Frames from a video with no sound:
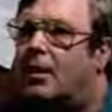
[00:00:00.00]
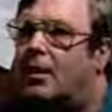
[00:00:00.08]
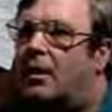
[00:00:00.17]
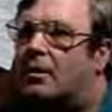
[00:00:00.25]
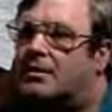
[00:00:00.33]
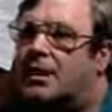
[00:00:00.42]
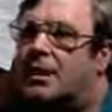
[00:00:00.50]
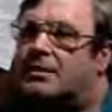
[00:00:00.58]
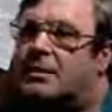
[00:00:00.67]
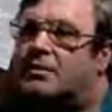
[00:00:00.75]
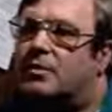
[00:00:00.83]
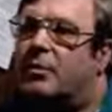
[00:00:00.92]
In a sense,
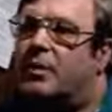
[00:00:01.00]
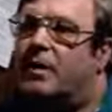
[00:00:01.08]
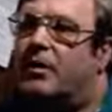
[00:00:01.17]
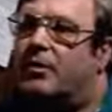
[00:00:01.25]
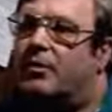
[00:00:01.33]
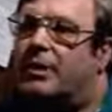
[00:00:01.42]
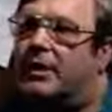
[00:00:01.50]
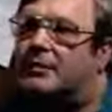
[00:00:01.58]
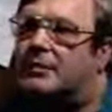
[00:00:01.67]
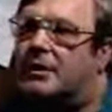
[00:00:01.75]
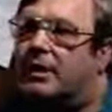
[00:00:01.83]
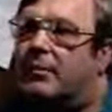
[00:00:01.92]
that's what we call a
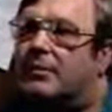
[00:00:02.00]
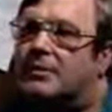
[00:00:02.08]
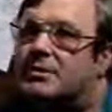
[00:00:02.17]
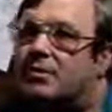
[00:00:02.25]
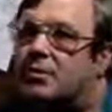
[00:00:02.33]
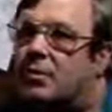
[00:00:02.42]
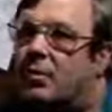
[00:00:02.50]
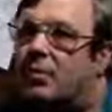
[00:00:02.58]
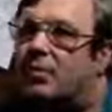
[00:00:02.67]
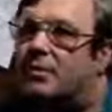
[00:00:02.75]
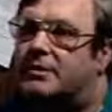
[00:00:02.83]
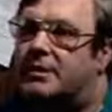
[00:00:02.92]
prediction. Clemenson's
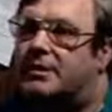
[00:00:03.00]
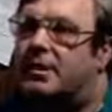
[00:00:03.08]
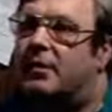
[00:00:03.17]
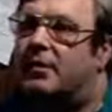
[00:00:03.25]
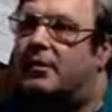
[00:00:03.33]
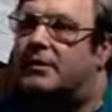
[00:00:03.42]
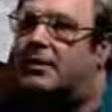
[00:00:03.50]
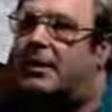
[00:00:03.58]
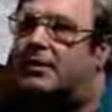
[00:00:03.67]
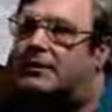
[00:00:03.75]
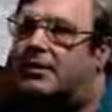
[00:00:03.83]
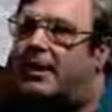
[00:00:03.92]
work, which clearly
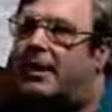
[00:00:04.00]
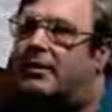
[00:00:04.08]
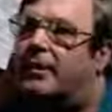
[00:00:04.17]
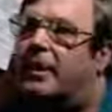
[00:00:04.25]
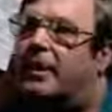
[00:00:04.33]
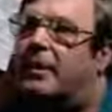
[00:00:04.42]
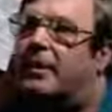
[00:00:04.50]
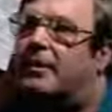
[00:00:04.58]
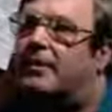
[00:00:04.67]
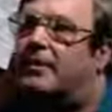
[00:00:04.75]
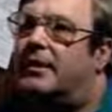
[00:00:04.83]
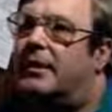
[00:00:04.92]
talks about
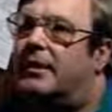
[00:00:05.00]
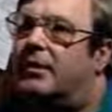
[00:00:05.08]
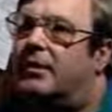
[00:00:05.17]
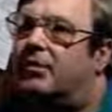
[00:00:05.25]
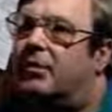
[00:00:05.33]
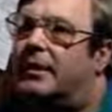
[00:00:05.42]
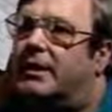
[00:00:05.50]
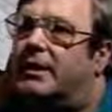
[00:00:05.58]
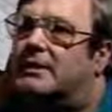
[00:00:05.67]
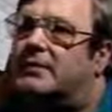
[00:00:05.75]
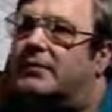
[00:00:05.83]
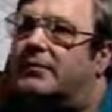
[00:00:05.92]
the
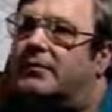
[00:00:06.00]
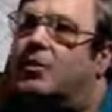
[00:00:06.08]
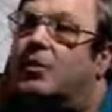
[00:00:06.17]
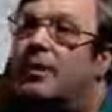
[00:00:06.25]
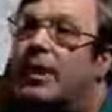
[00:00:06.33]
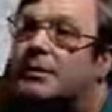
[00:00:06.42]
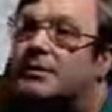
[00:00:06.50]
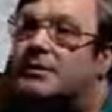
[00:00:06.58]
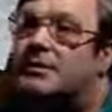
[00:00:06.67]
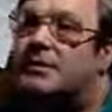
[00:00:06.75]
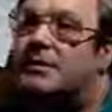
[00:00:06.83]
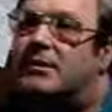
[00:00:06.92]
release of new
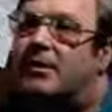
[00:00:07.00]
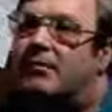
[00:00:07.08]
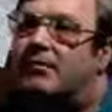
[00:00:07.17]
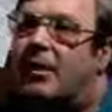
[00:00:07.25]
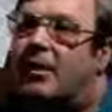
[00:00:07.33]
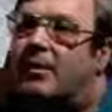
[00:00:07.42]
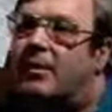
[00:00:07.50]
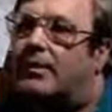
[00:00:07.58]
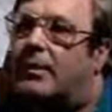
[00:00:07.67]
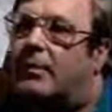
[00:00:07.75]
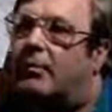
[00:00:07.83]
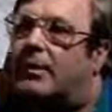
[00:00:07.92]
agents into the environment
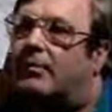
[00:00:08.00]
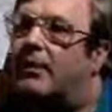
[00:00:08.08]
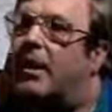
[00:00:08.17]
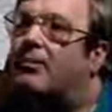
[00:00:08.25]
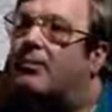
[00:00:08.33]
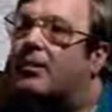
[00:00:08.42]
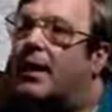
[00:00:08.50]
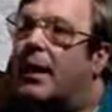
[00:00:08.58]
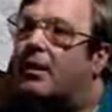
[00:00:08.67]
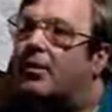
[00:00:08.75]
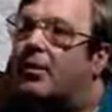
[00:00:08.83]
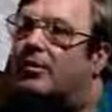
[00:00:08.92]
that would have come from
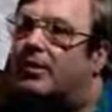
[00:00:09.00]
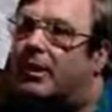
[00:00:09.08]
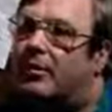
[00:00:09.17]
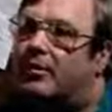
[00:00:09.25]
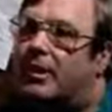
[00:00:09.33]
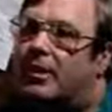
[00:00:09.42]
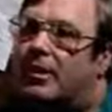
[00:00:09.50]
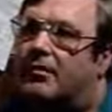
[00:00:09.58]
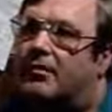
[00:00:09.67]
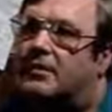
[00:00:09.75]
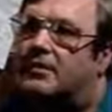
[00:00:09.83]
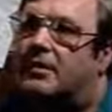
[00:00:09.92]
animals and have been
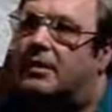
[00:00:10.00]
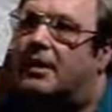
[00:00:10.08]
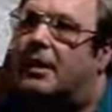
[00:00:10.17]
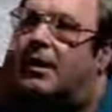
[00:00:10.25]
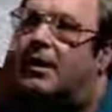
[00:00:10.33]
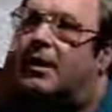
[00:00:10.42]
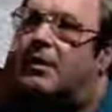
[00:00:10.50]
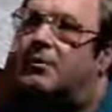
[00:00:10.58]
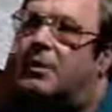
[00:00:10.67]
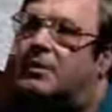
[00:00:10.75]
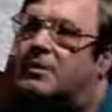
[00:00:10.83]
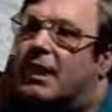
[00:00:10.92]
artificially
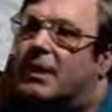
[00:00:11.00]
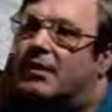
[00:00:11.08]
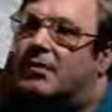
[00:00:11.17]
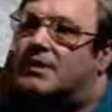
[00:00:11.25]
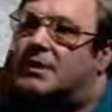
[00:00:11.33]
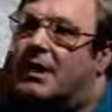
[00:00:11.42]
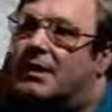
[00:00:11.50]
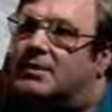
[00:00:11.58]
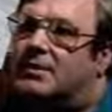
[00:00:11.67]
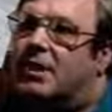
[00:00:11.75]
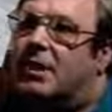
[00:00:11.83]
mutated or changed in the